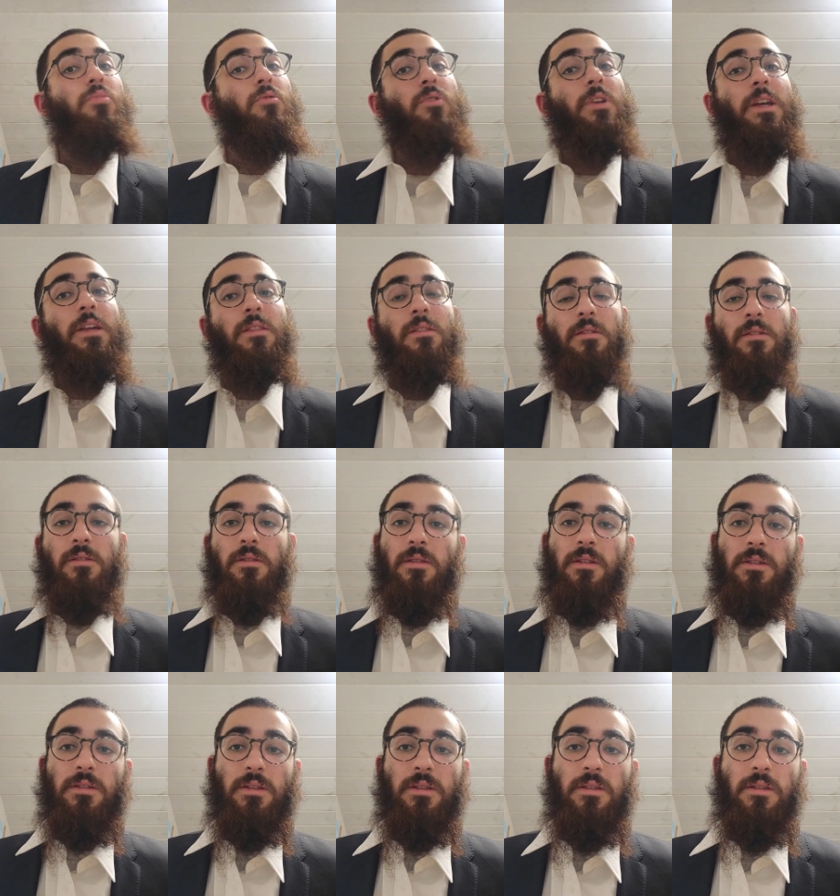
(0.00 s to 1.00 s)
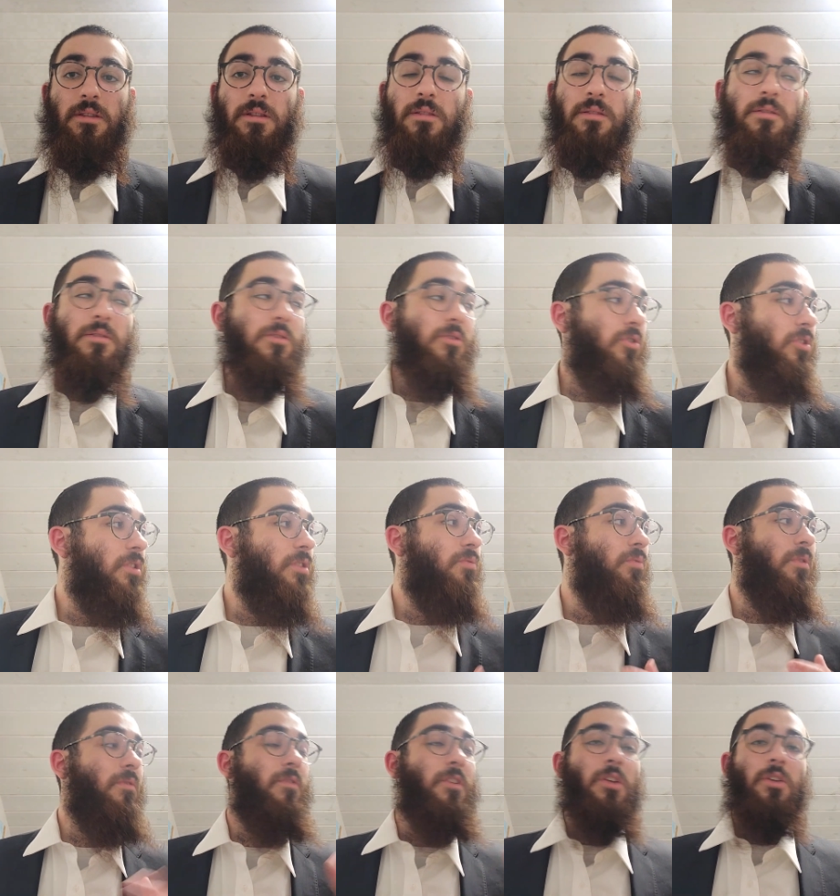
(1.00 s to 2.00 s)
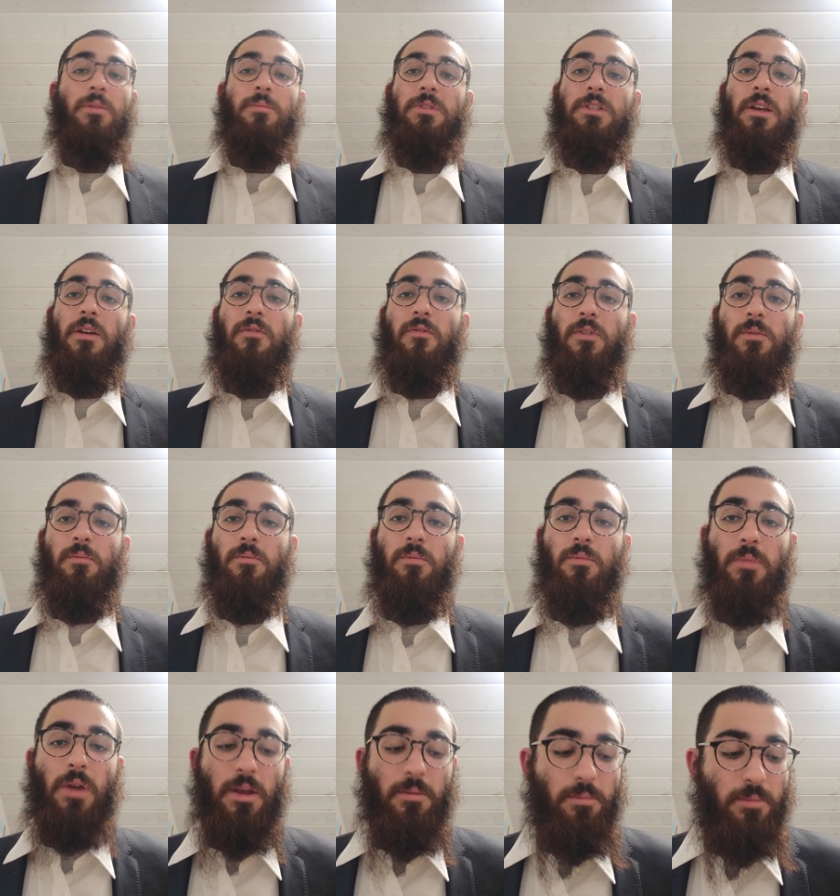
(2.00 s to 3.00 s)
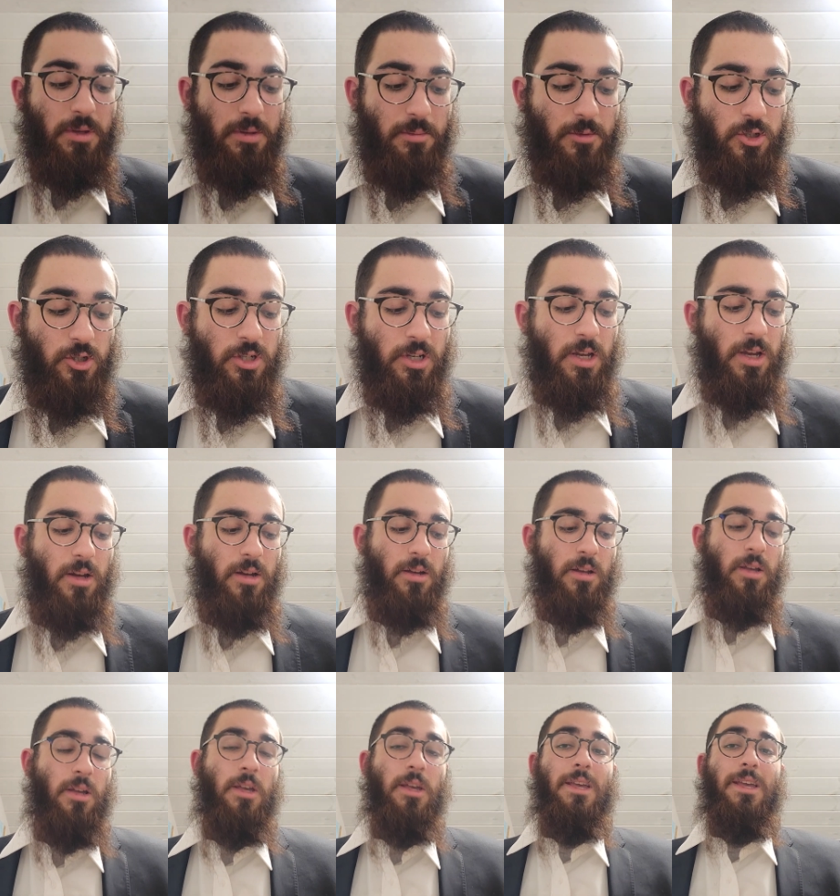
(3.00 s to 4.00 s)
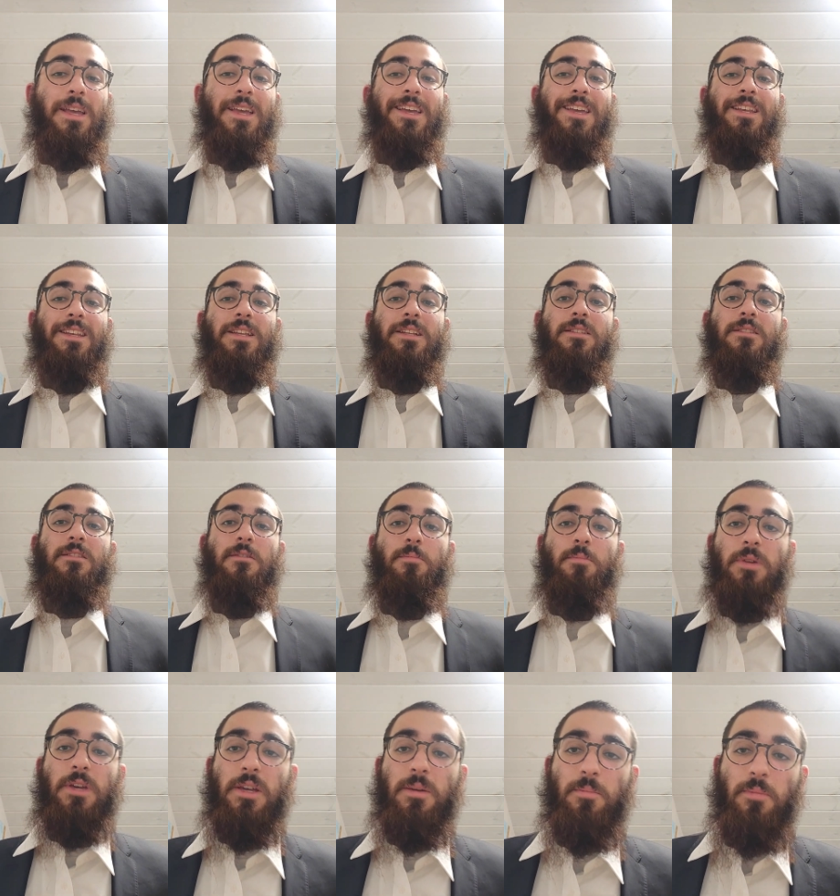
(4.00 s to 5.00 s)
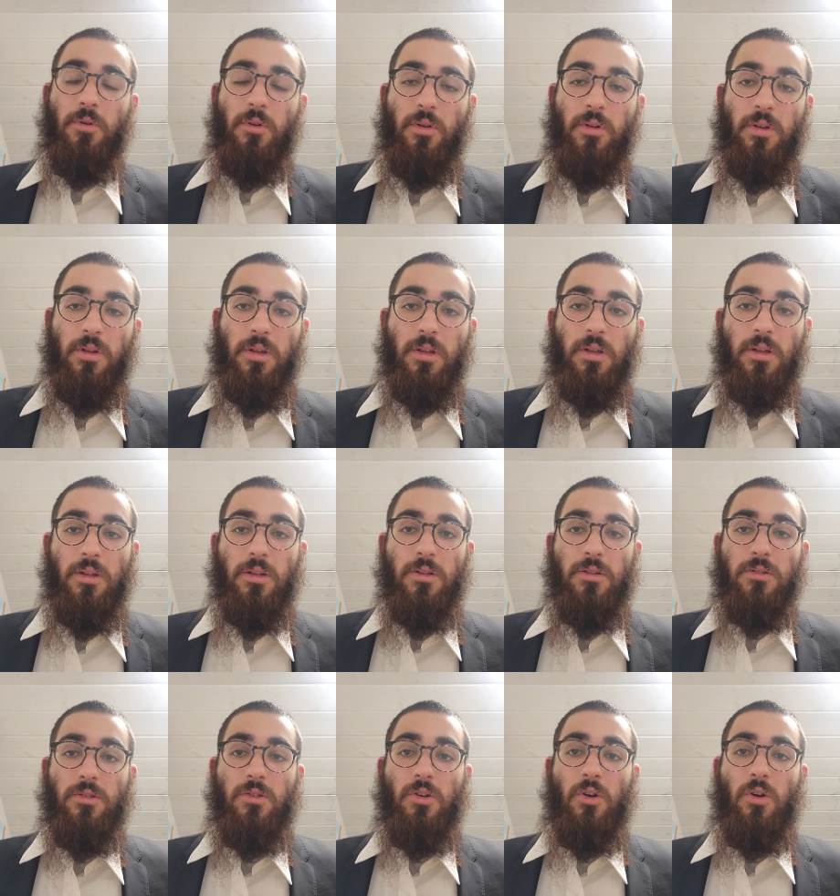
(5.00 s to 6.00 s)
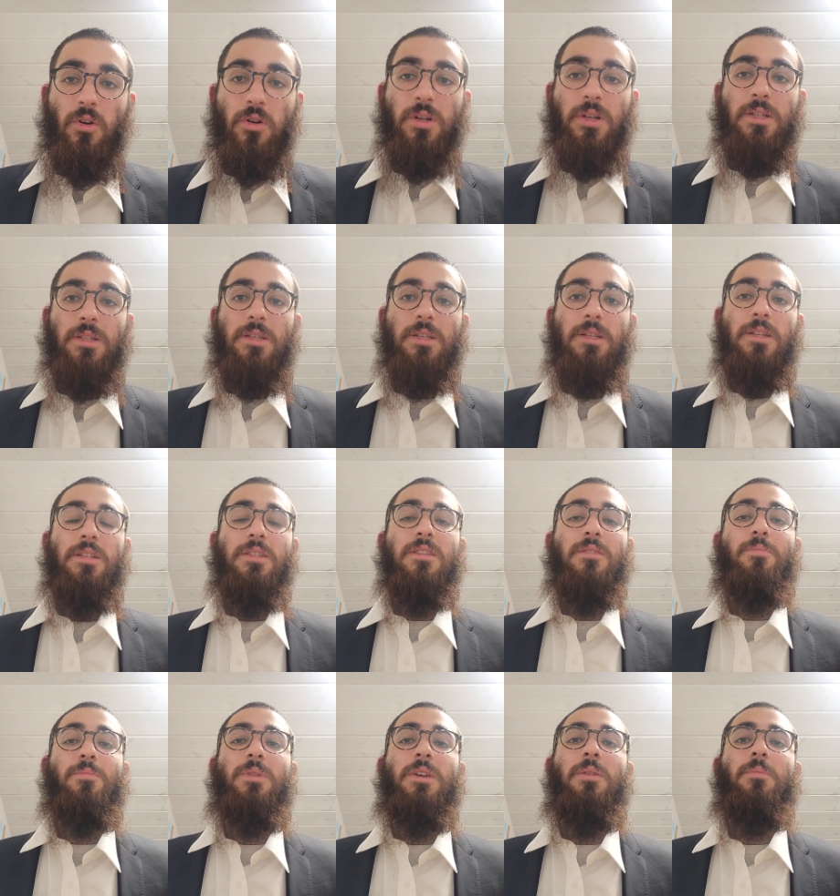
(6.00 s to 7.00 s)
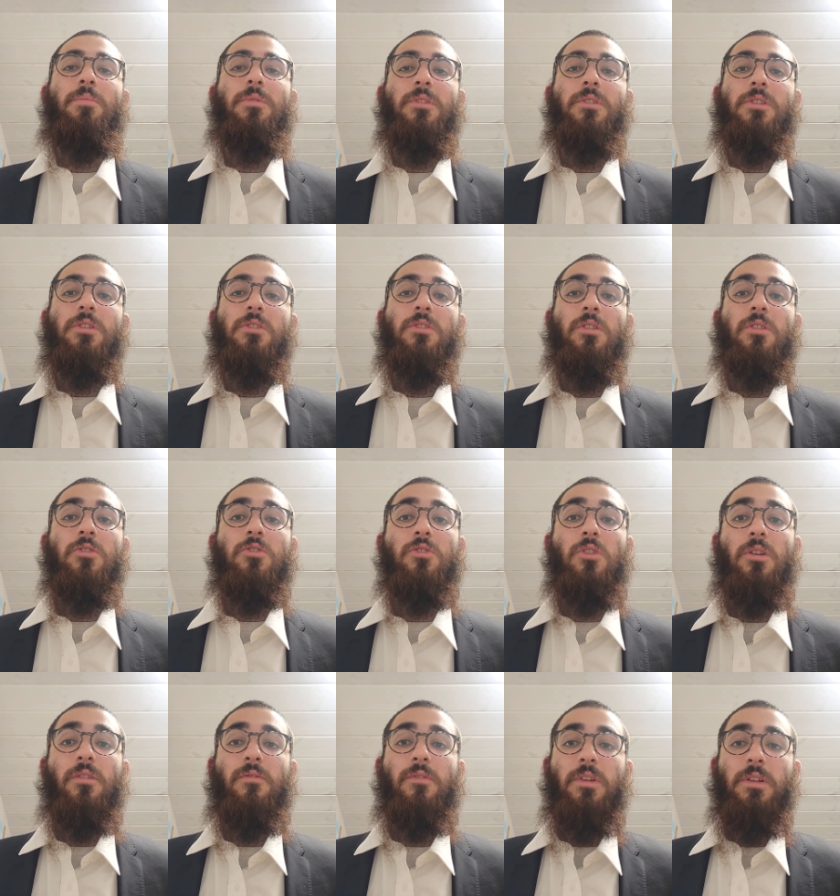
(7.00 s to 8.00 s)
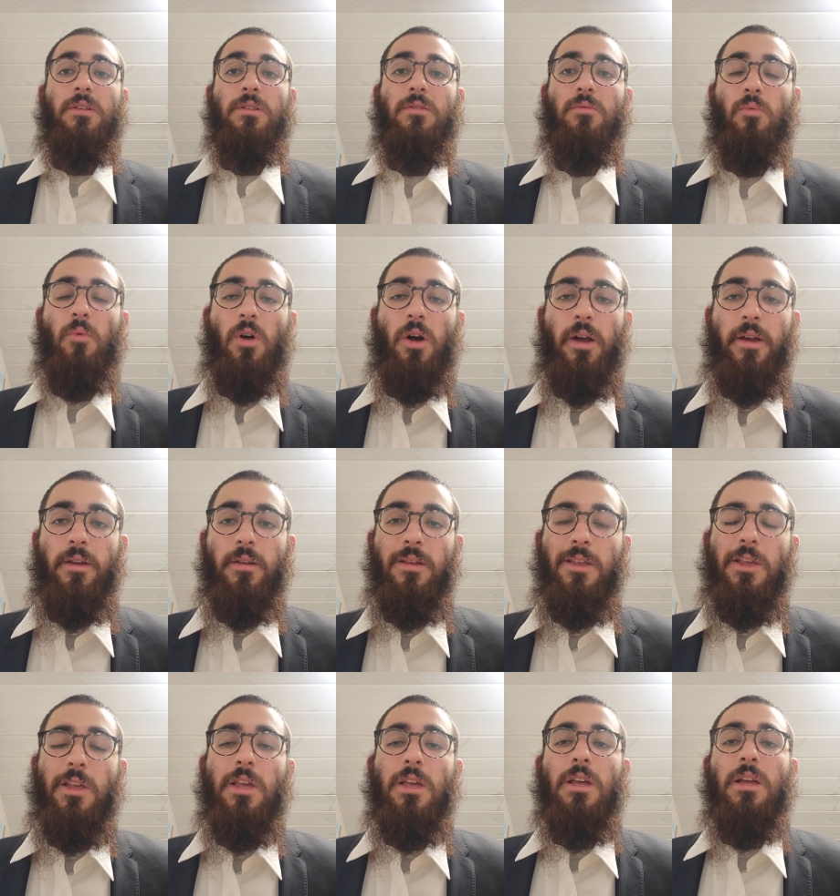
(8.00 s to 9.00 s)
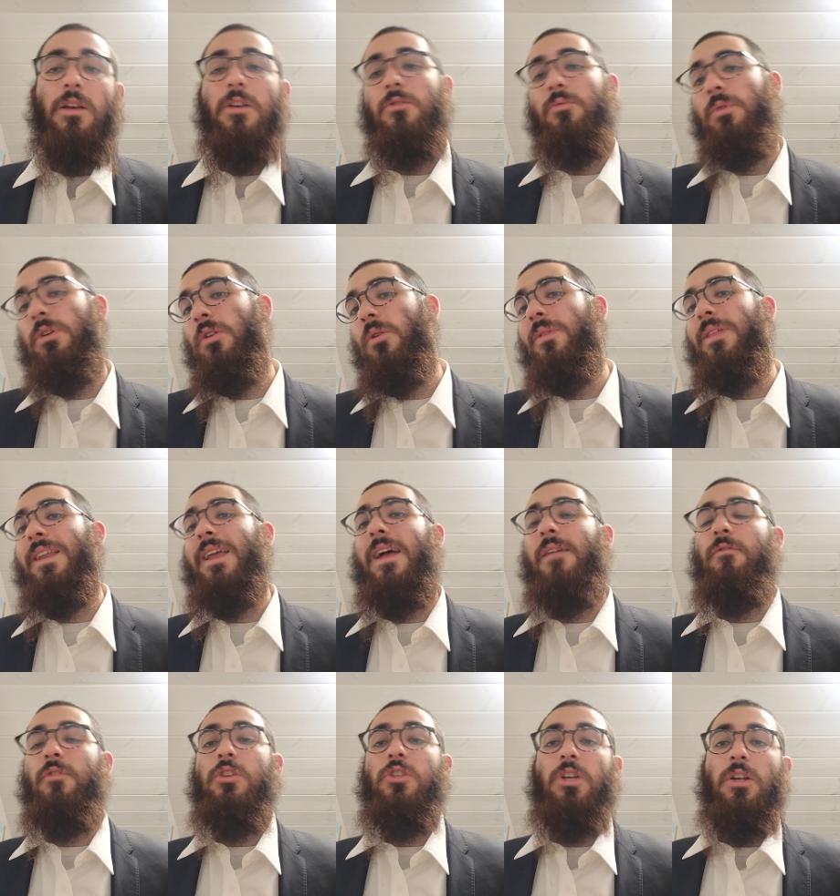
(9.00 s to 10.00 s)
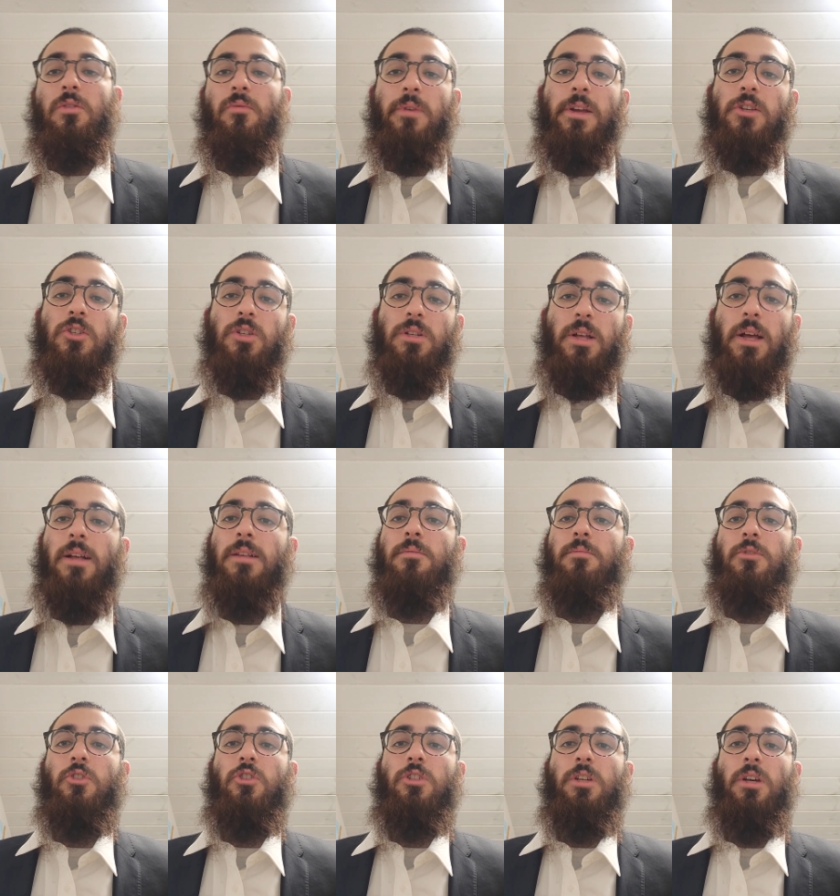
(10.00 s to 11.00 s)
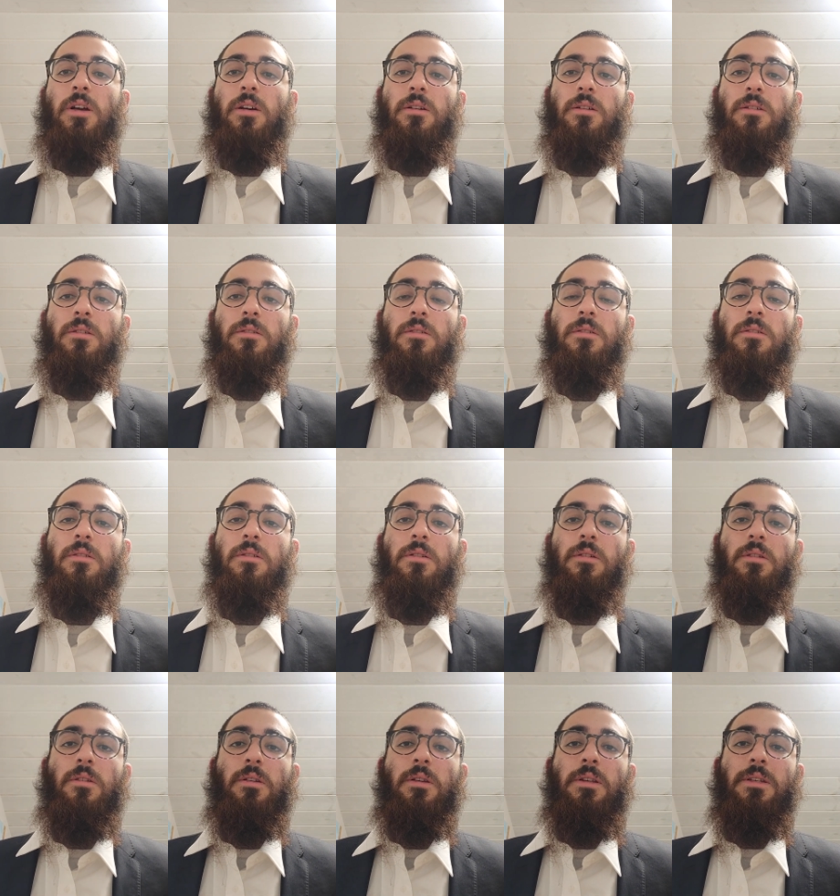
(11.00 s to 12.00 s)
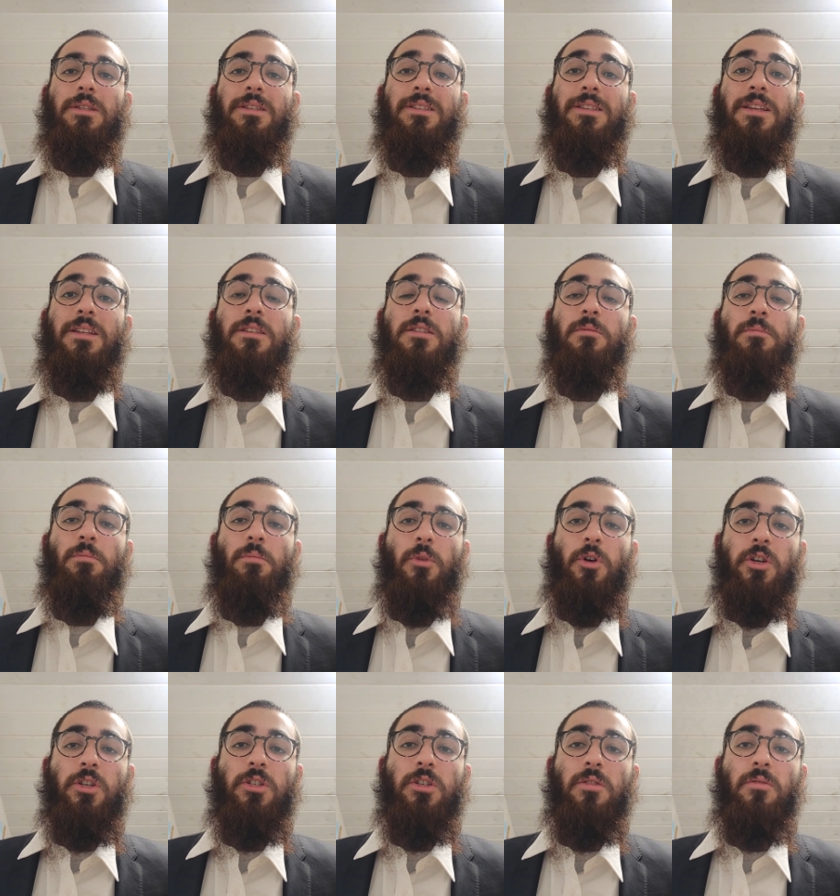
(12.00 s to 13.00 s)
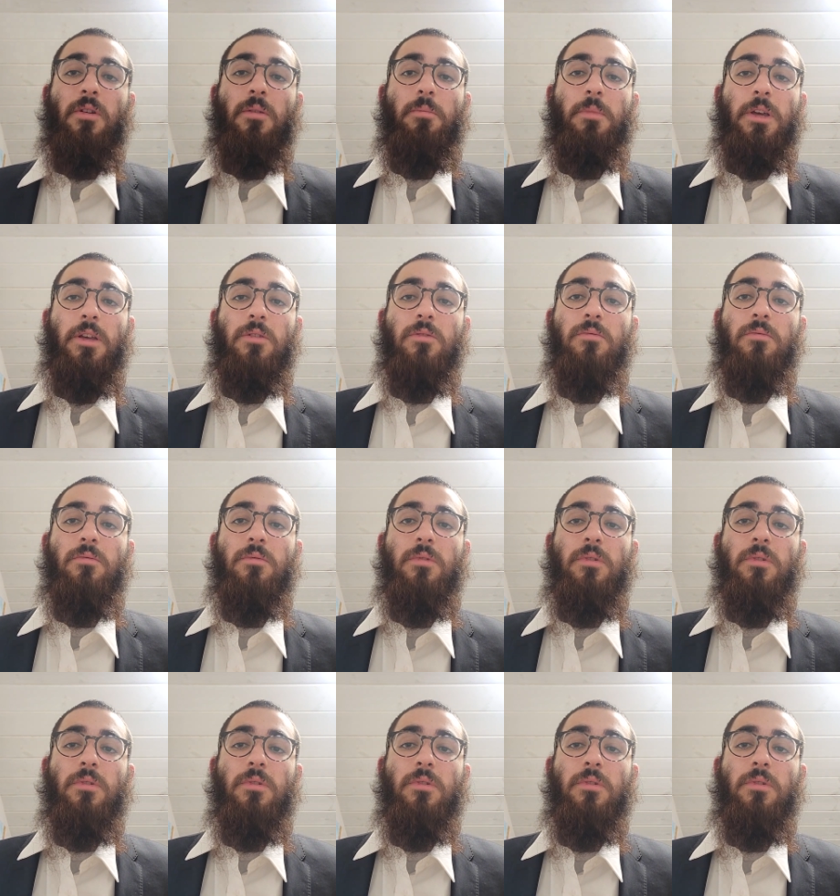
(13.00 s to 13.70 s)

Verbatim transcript: bring the, the just reveal himself and, and be Mashiach. He needs the people to earn it. He needs the people to deserve it. Why? Because we know that every generation has a Mashiach. Since Moshe Rabbeinu